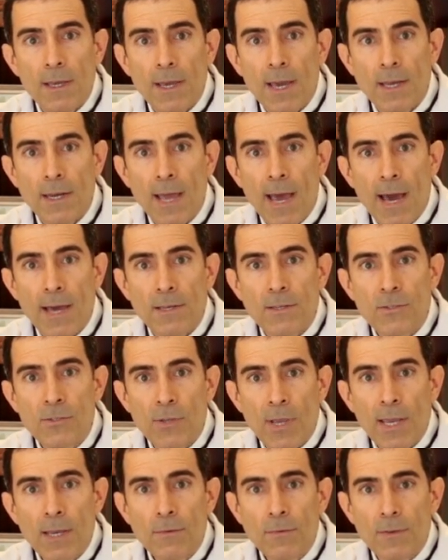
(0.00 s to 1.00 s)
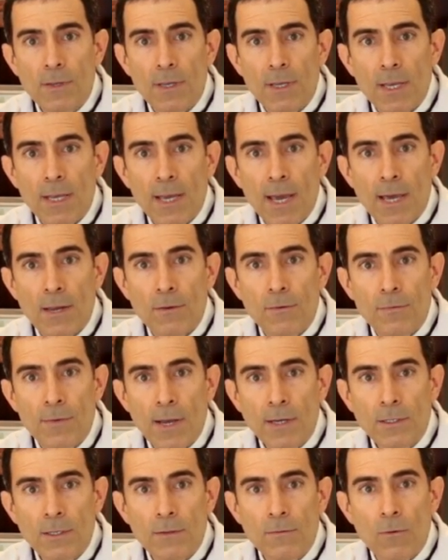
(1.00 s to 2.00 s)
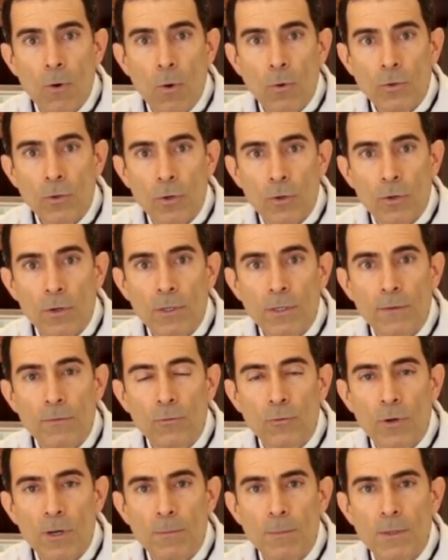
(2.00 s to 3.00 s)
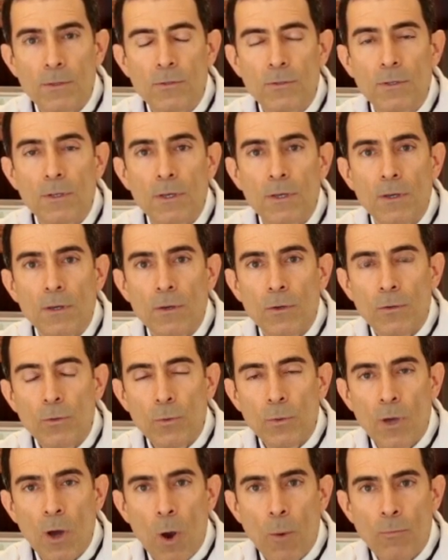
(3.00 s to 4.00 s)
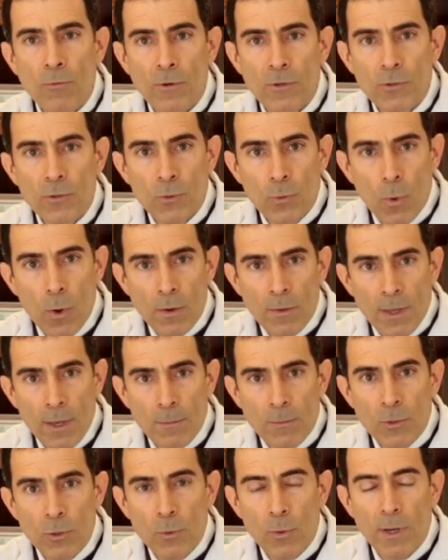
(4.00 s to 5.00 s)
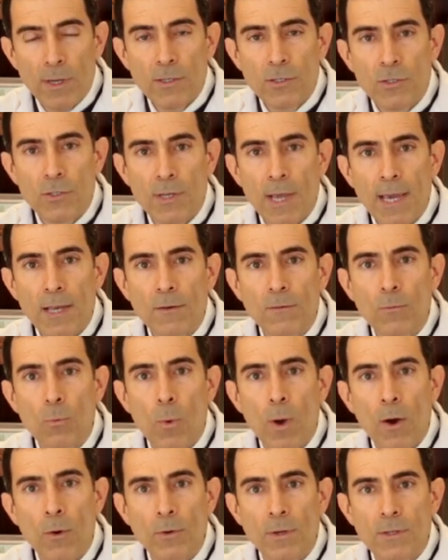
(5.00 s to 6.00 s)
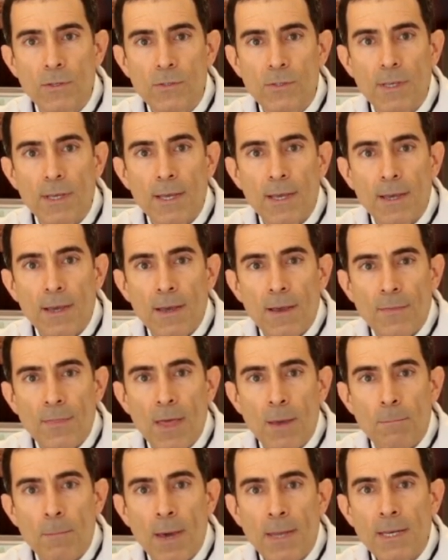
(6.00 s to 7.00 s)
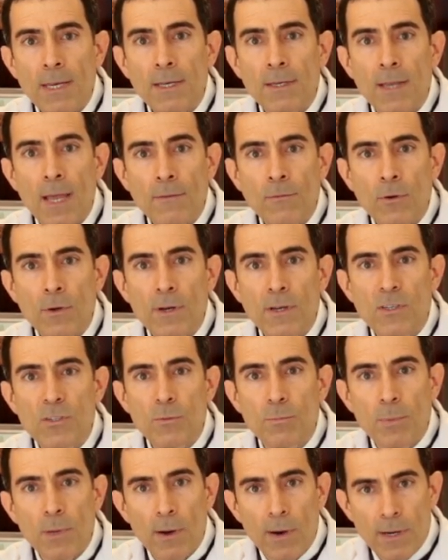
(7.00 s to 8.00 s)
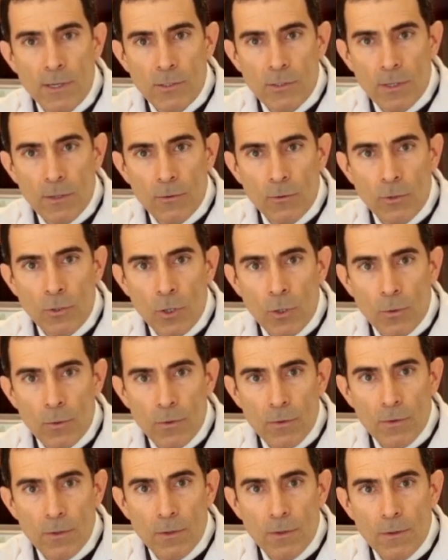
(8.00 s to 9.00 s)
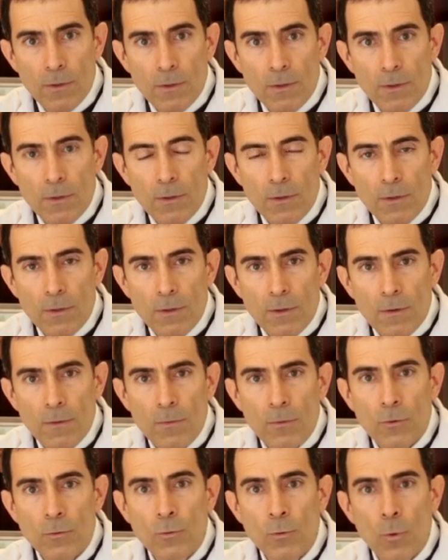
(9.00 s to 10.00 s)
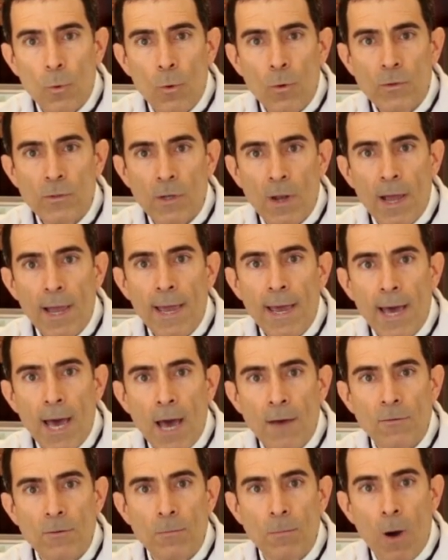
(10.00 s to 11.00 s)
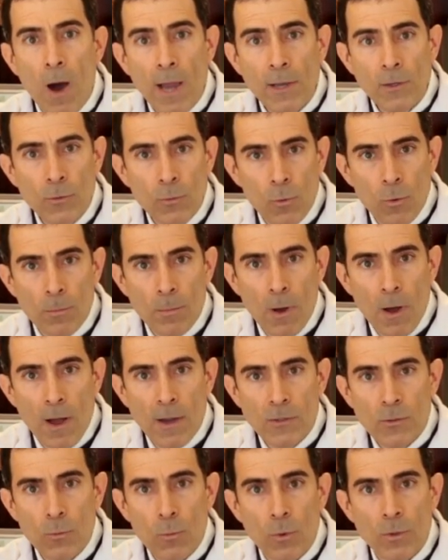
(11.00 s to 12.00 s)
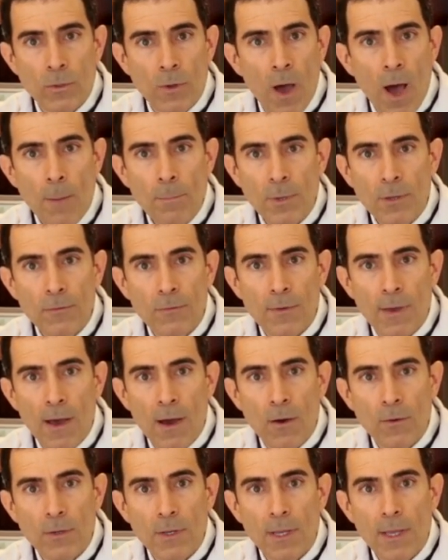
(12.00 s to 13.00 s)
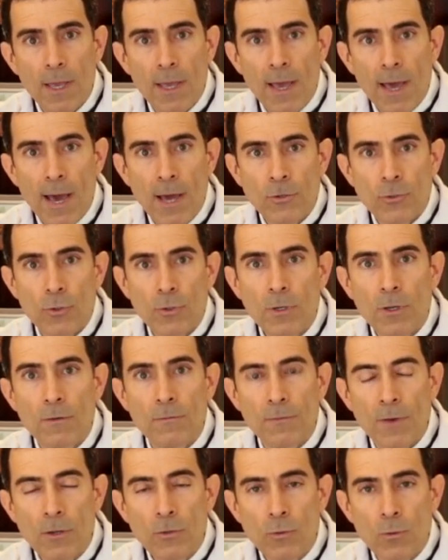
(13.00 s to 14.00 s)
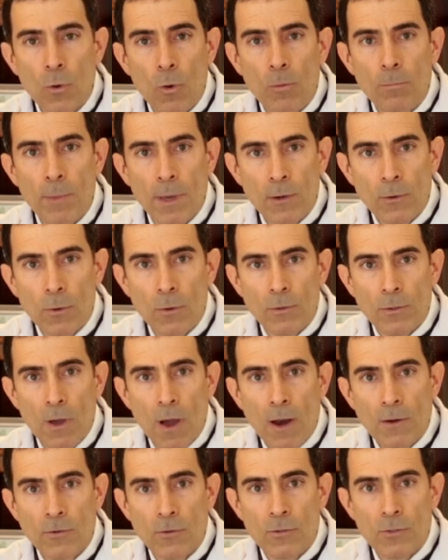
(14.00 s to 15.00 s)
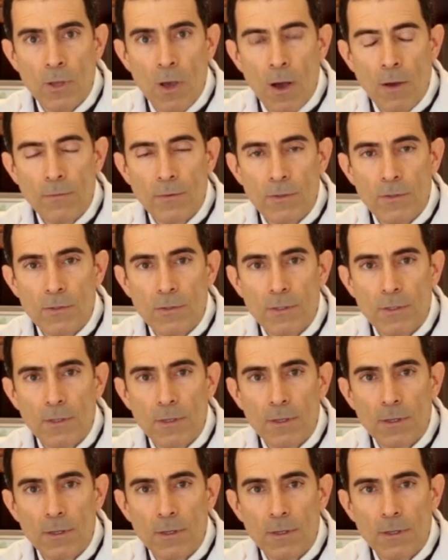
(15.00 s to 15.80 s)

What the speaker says: and add safe and effective alternative treatments to help restore them to a state of wellness that many never experienced in their youth. The tools that I have in my toolbox will not be found at your conventional medical doctor's office.